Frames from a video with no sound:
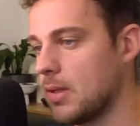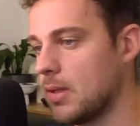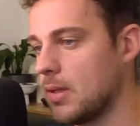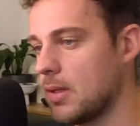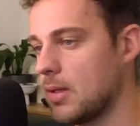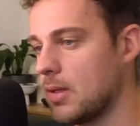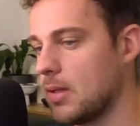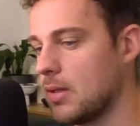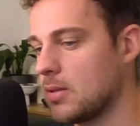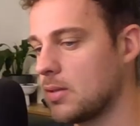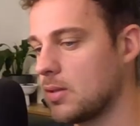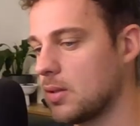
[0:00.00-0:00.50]

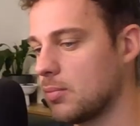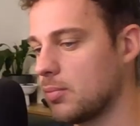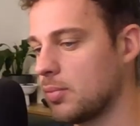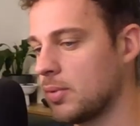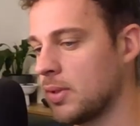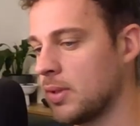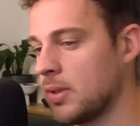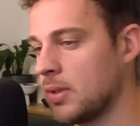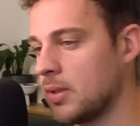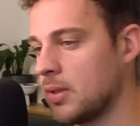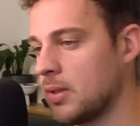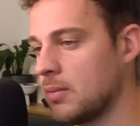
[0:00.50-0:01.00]
He's not
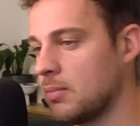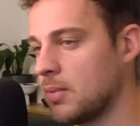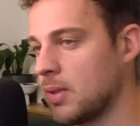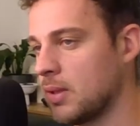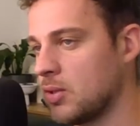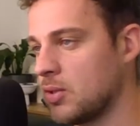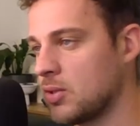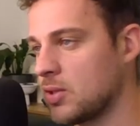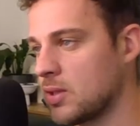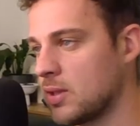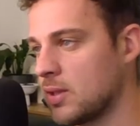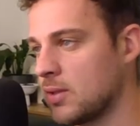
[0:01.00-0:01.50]
playing, he might
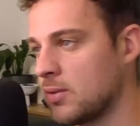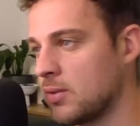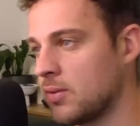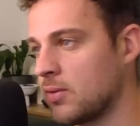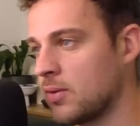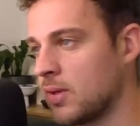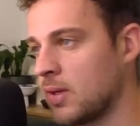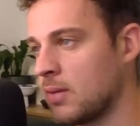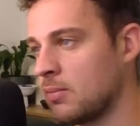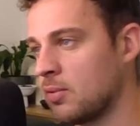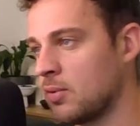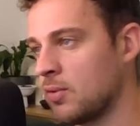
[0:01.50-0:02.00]
just let the
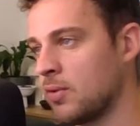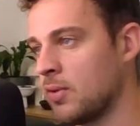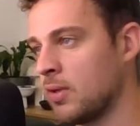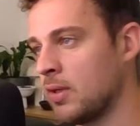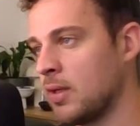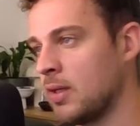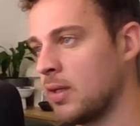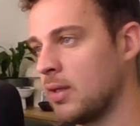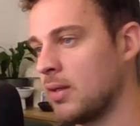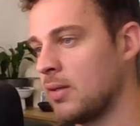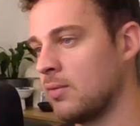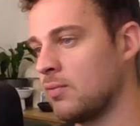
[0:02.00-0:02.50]
timer
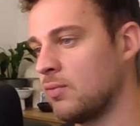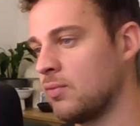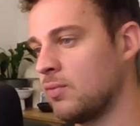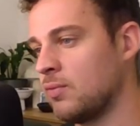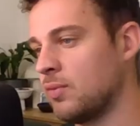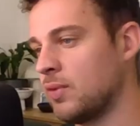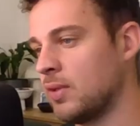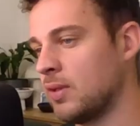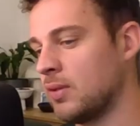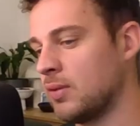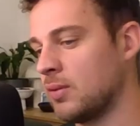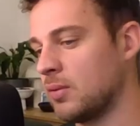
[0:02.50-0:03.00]
die. If
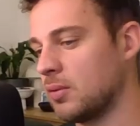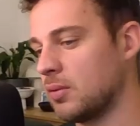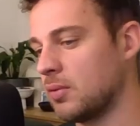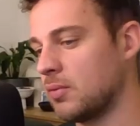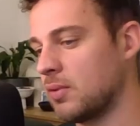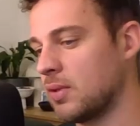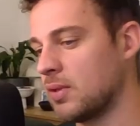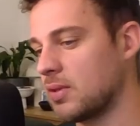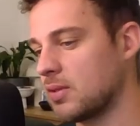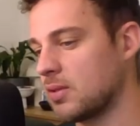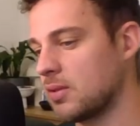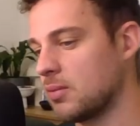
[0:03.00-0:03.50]
I don't know if
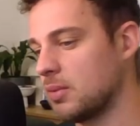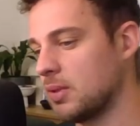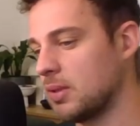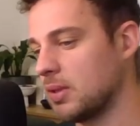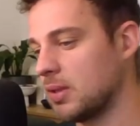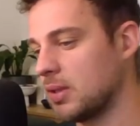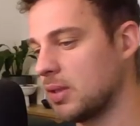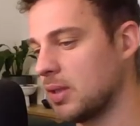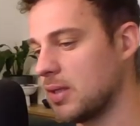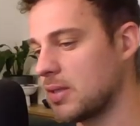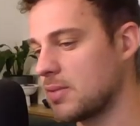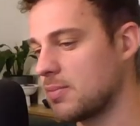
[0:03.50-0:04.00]
that's going to be the
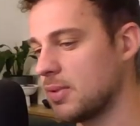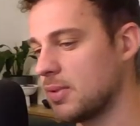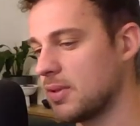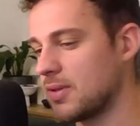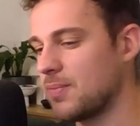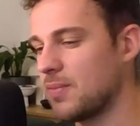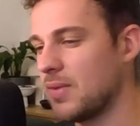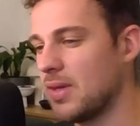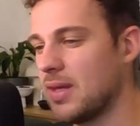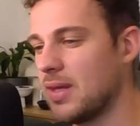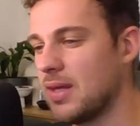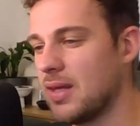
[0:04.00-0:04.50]
case, but
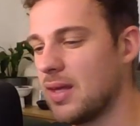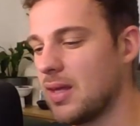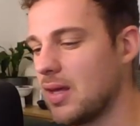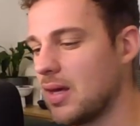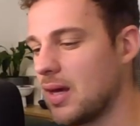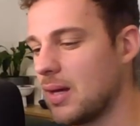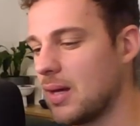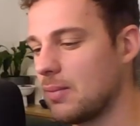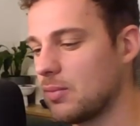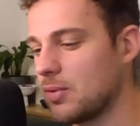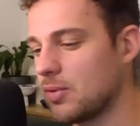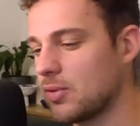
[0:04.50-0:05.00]

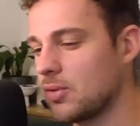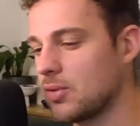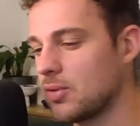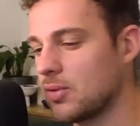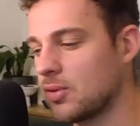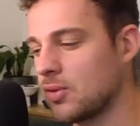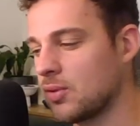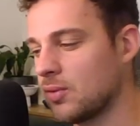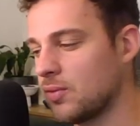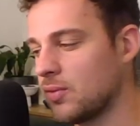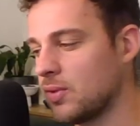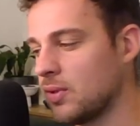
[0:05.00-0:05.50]
I'm not going to
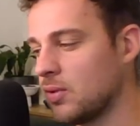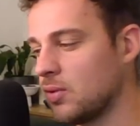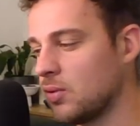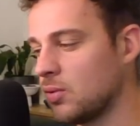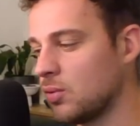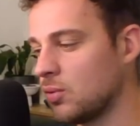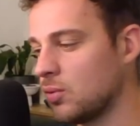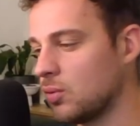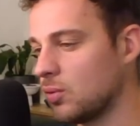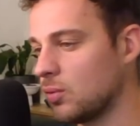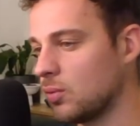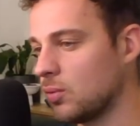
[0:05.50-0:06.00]

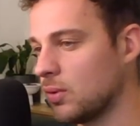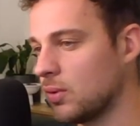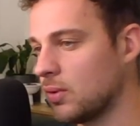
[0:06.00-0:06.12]
continue with...